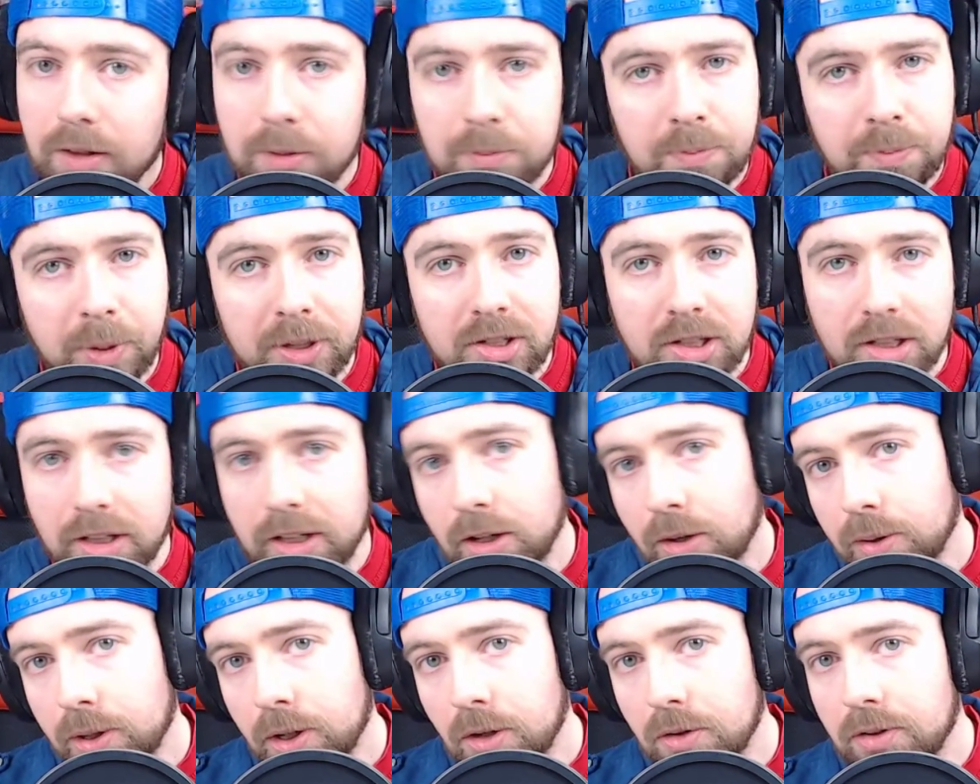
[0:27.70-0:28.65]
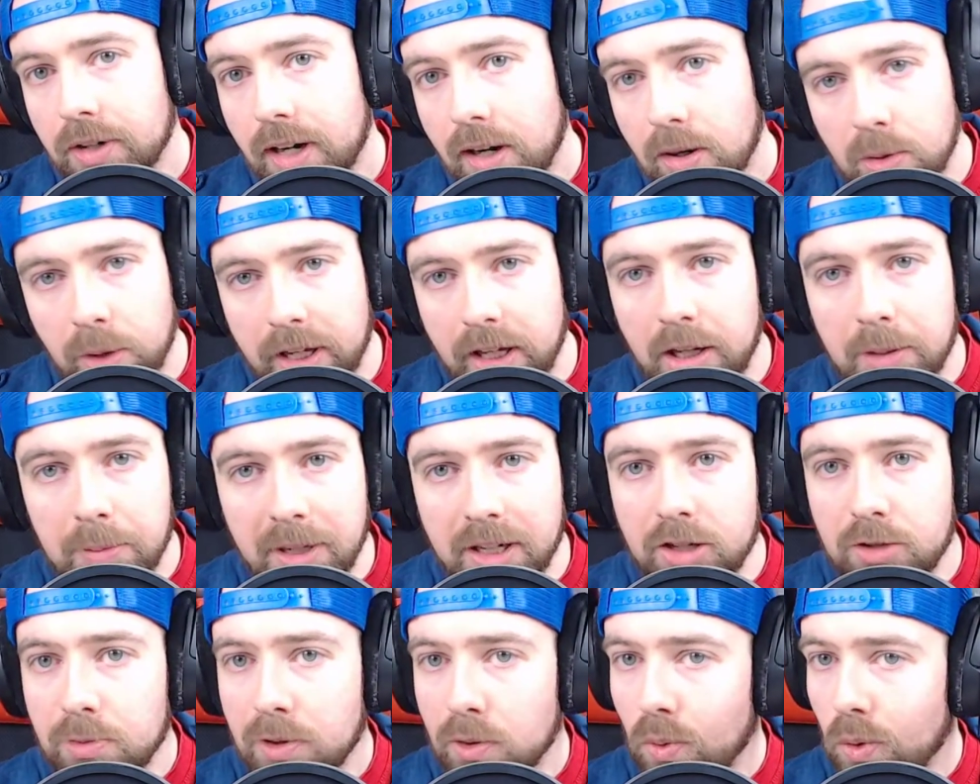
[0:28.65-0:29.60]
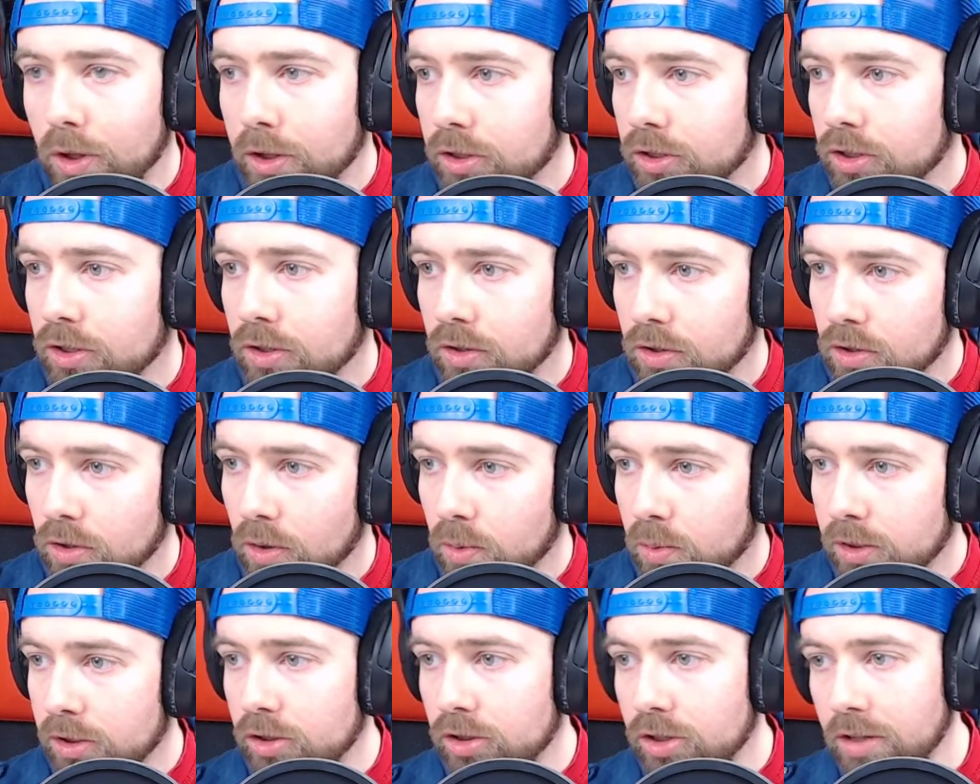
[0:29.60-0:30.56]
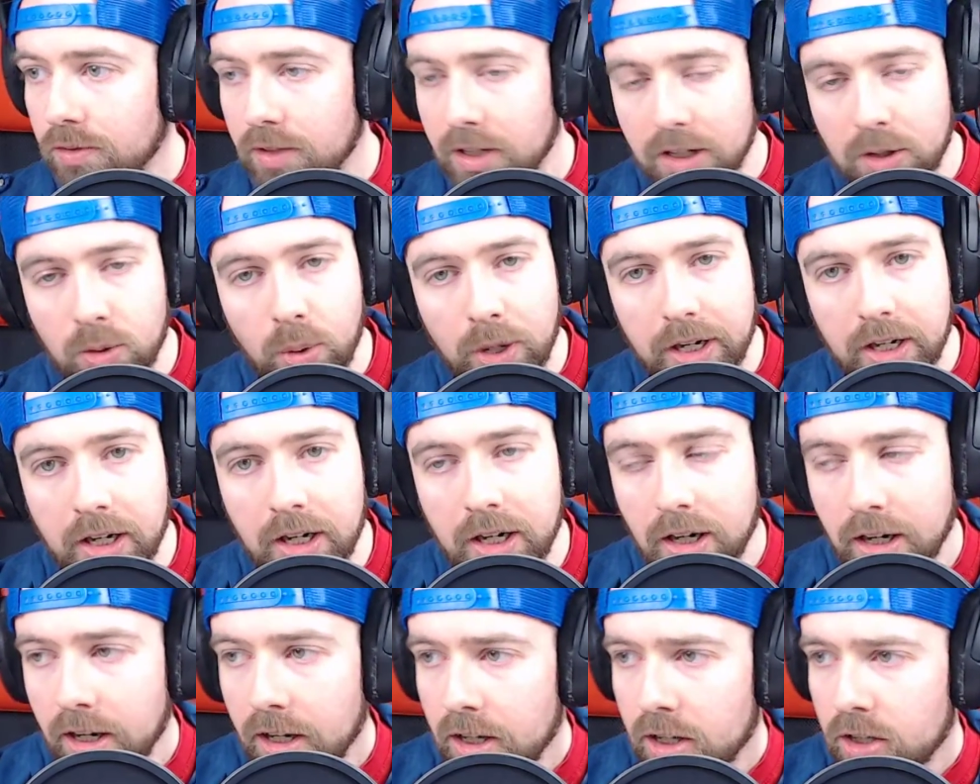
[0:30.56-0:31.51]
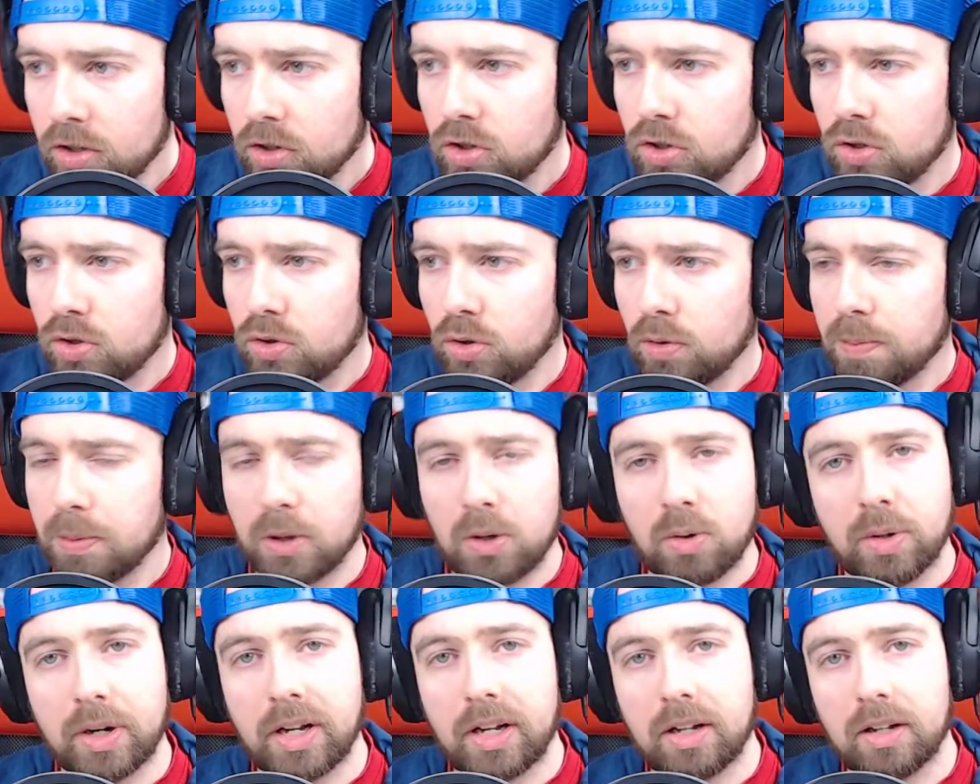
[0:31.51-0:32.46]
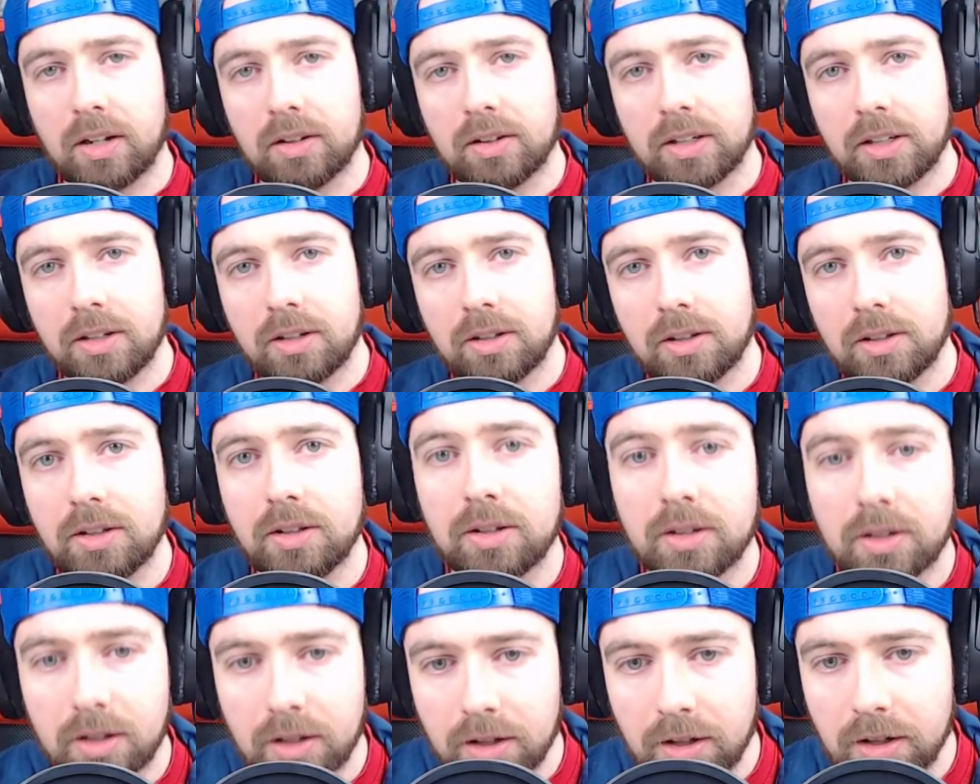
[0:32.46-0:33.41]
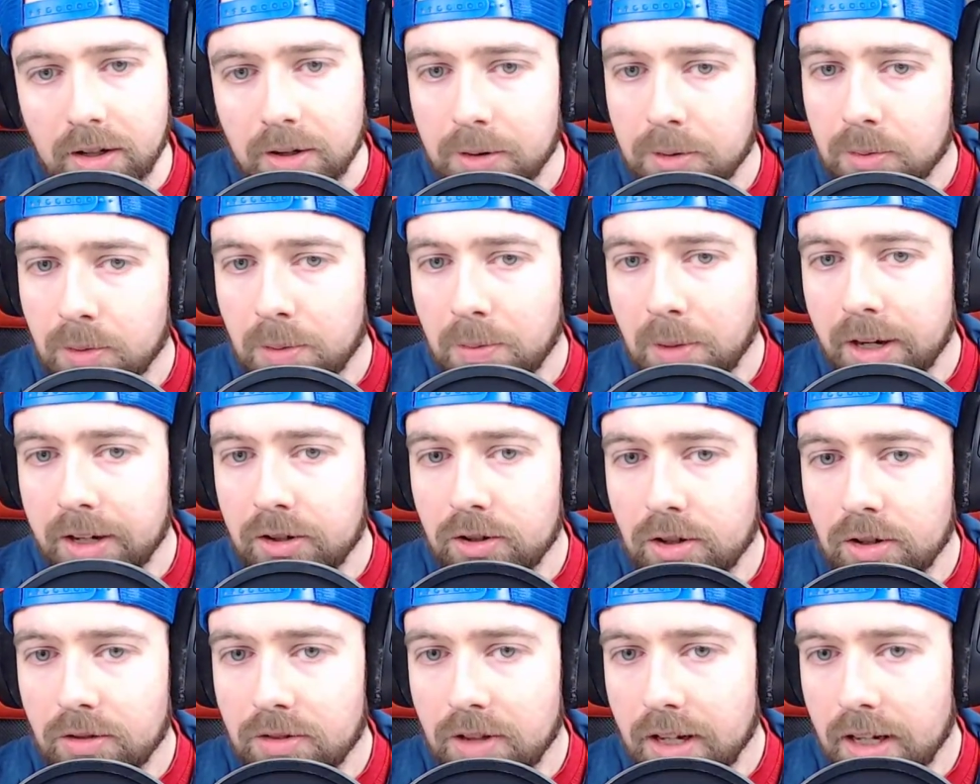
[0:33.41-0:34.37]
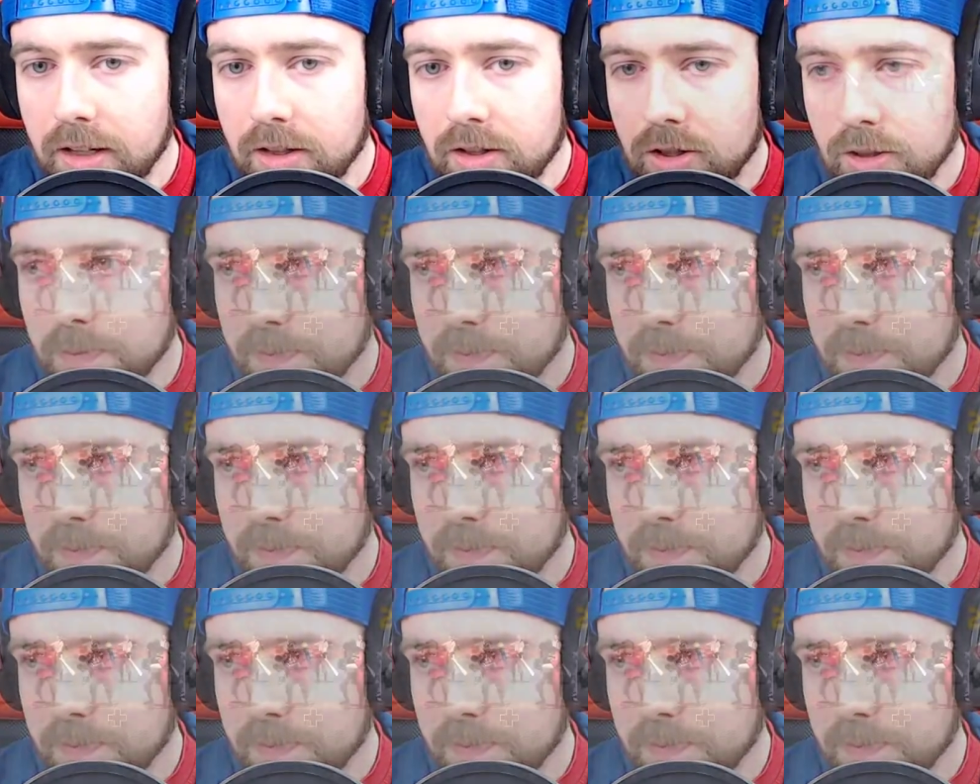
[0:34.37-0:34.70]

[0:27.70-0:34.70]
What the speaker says: Basically going over how heal management works. So we'll just give a quick, super quick little reminder of that.